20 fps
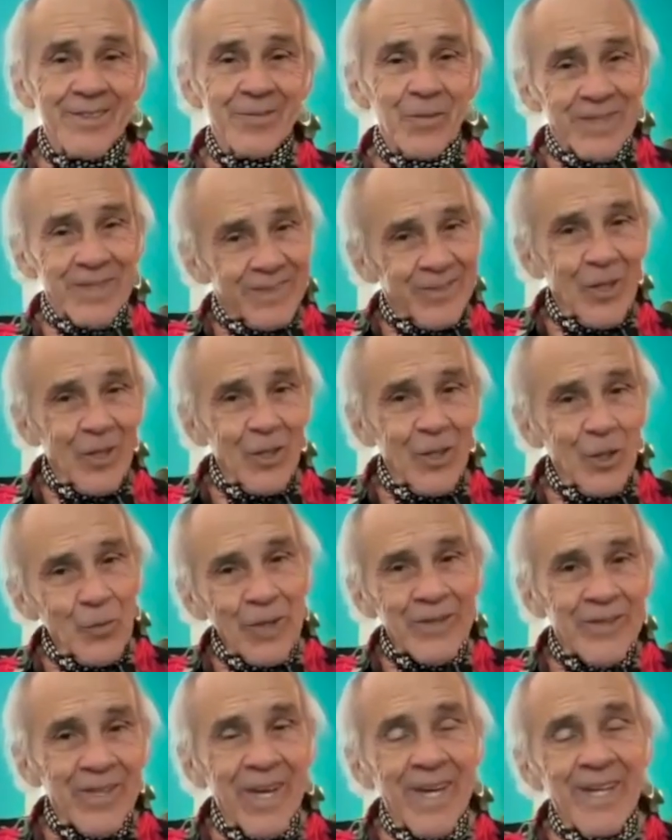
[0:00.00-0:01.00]
But it's all
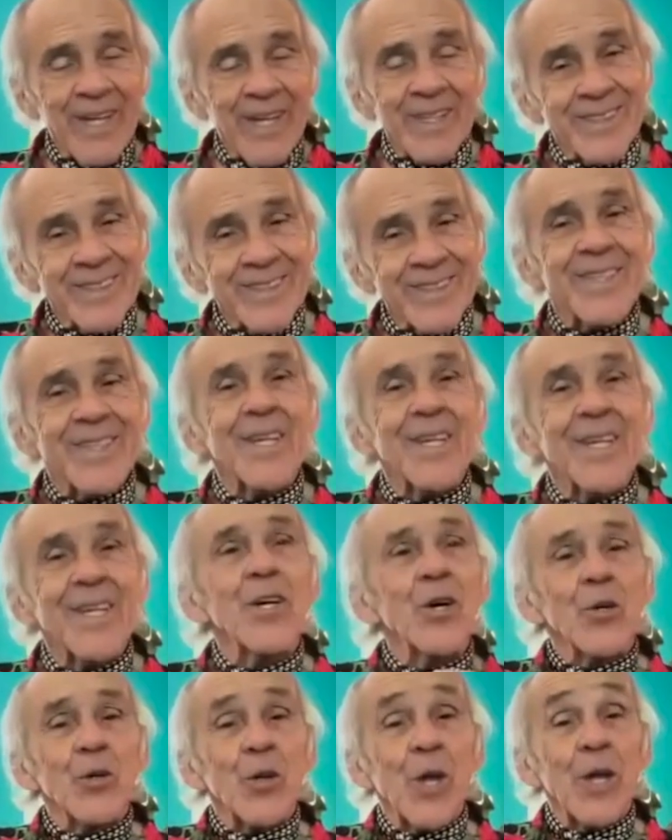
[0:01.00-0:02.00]
about that. It's just,
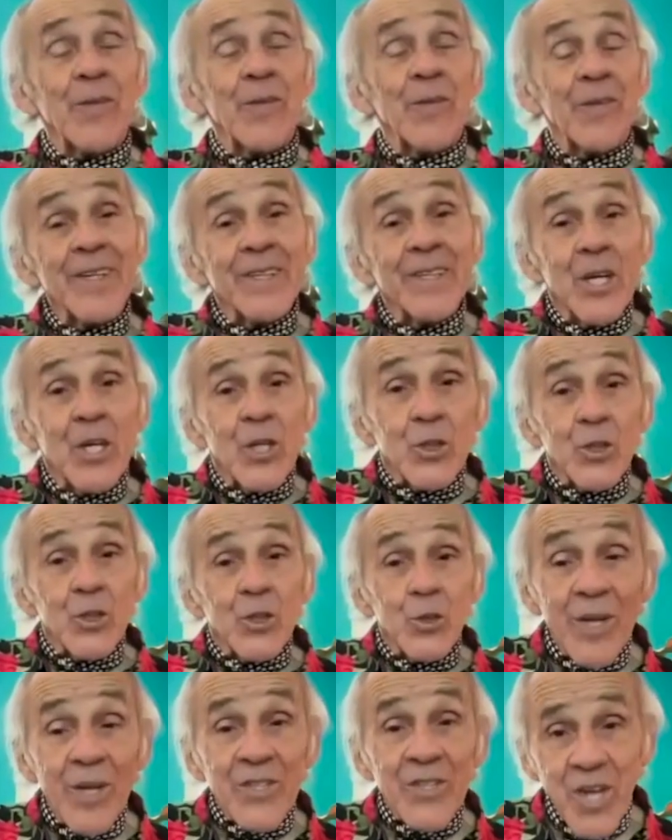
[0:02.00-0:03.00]
and then,
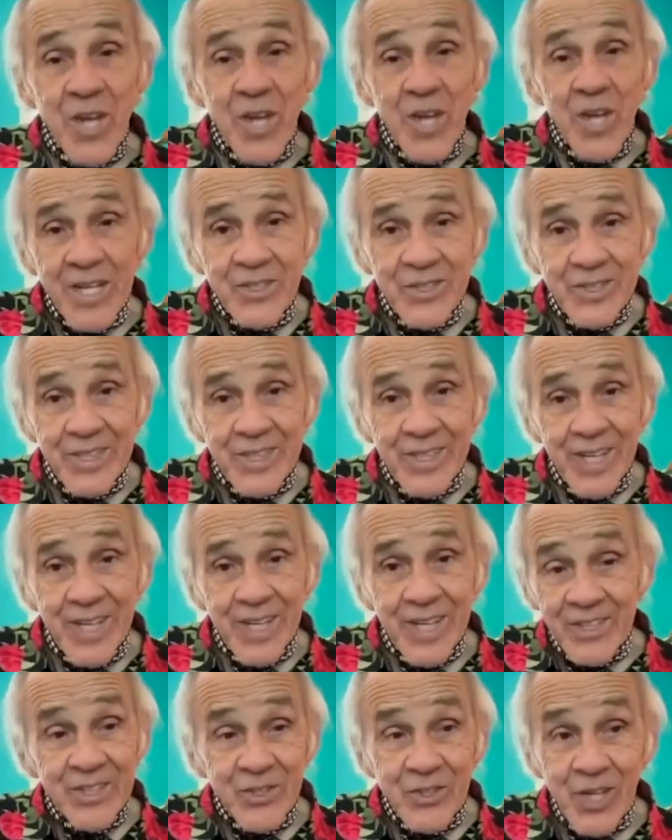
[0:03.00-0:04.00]
so I changed it. I
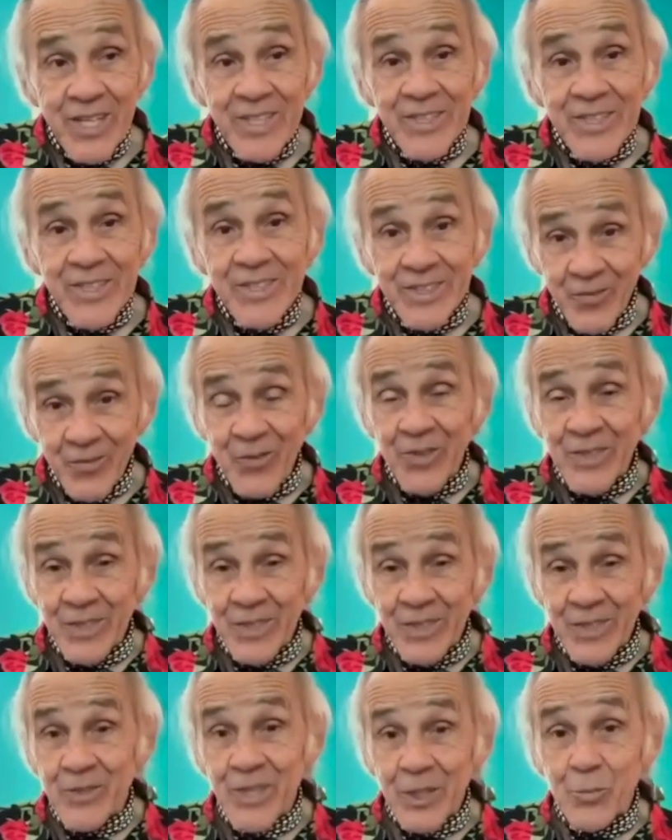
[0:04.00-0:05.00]
just changed it for
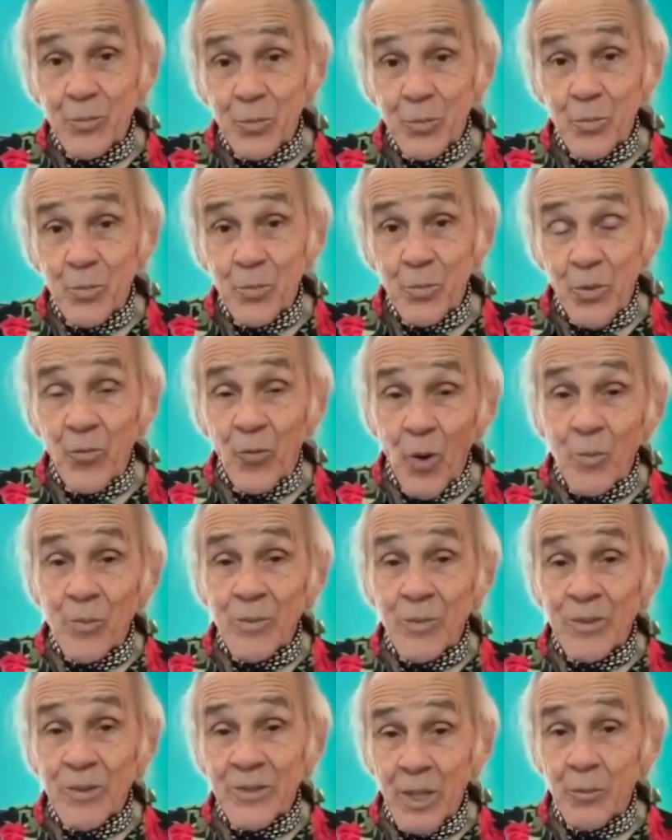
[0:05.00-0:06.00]
this next
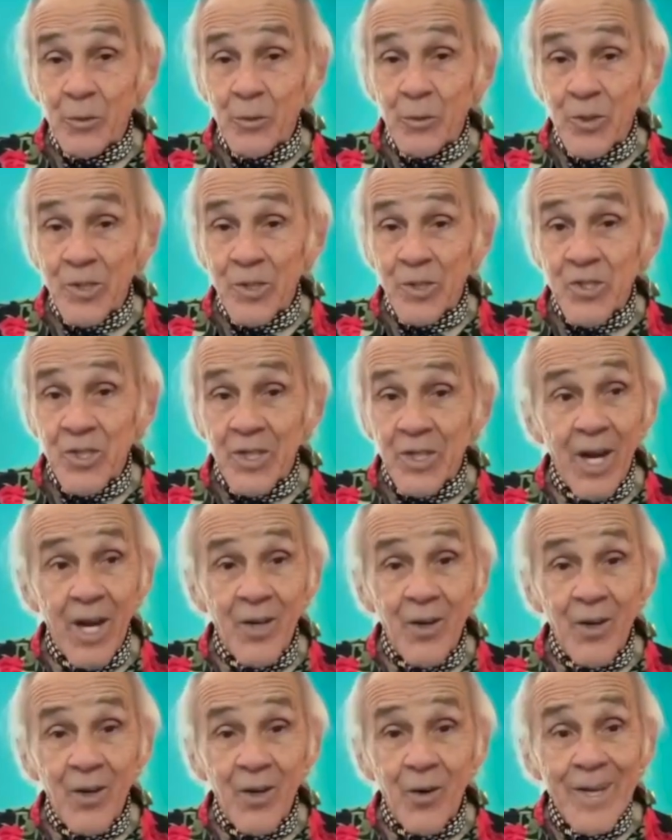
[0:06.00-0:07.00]
performance that I'm doing in
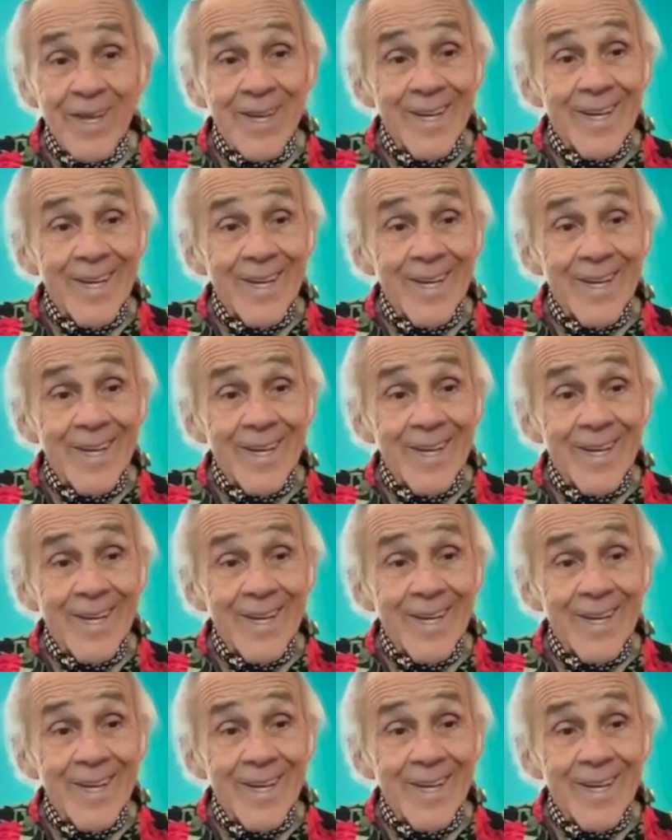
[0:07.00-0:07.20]
Chicago